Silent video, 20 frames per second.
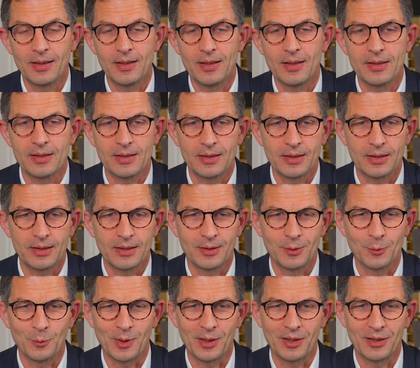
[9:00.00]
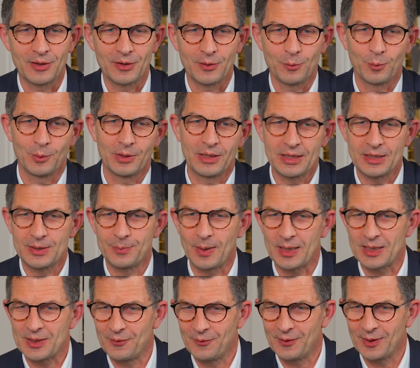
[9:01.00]
What is
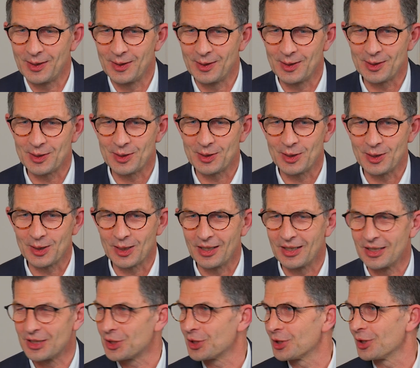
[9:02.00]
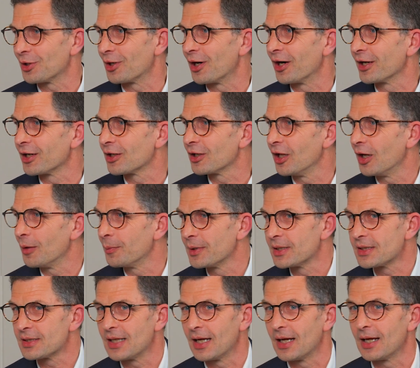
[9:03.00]
specific in this GRI club
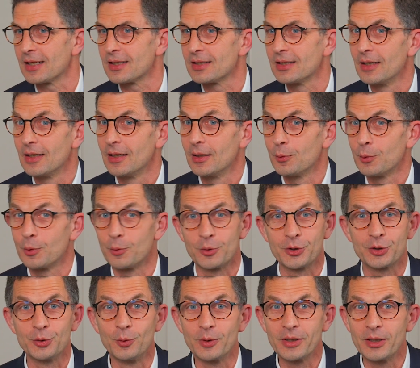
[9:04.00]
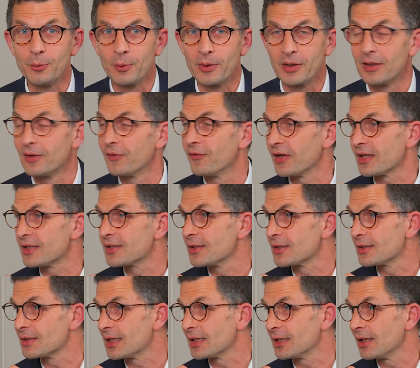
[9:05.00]
is that we're talking with
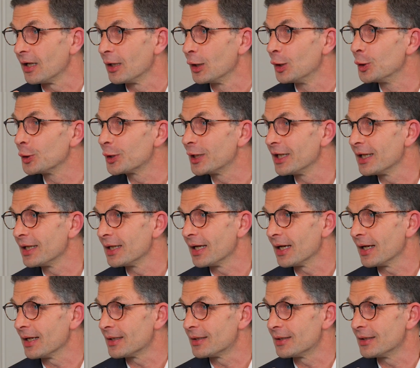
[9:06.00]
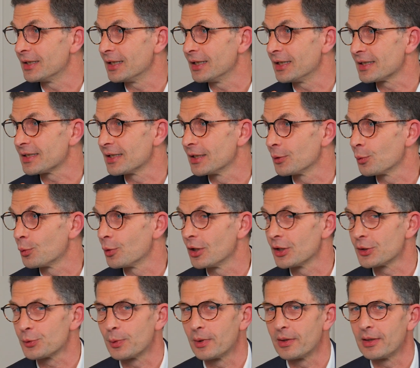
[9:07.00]
investors that are looking at the data center
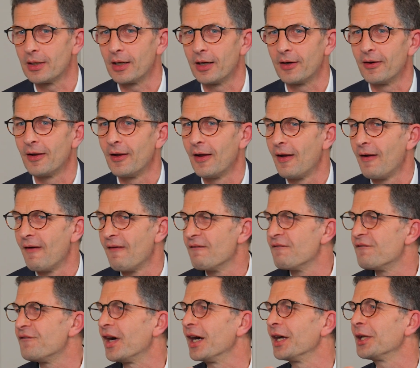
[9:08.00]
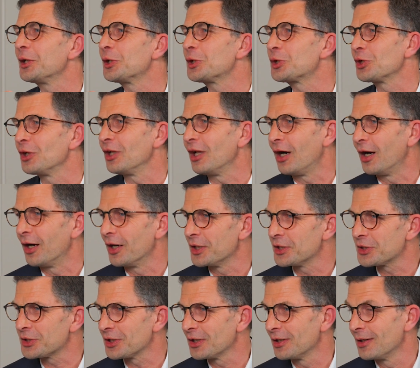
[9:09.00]
worlds with their financial
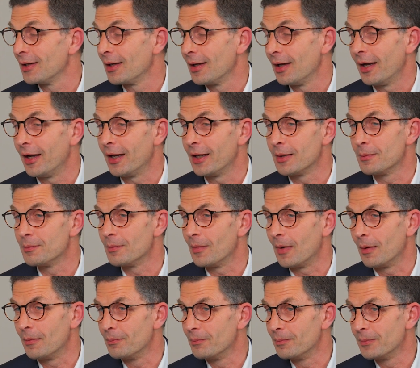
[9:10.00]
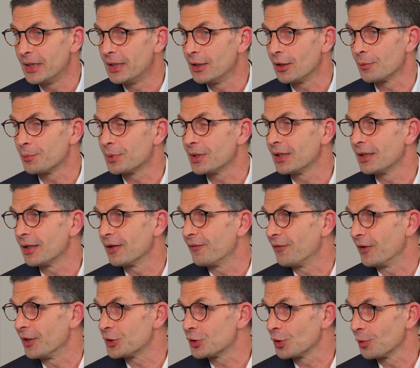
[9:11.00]
eyes. And me not being a
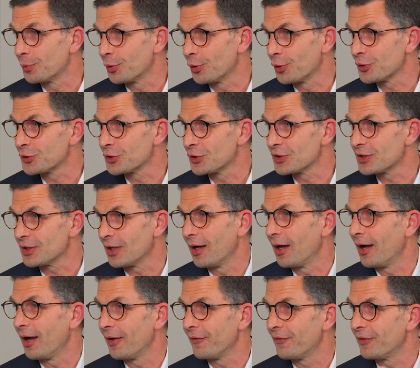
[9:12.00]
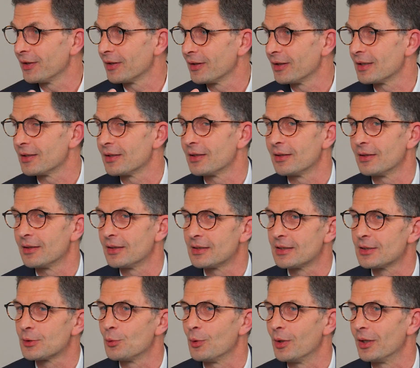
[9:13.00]
financial person, so I think that this
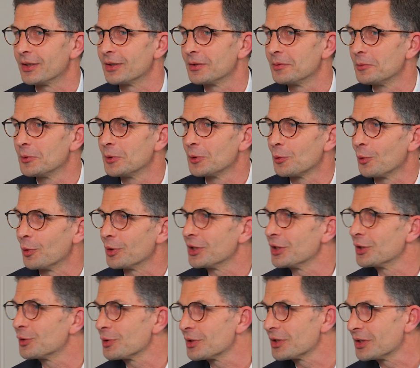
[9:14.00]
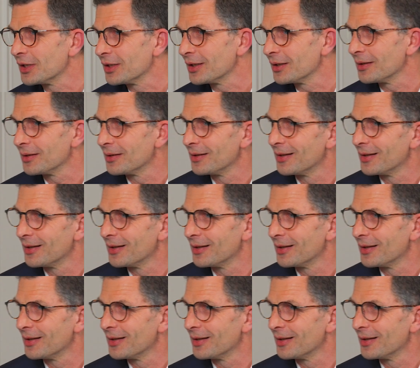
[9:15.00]
is quite interesting,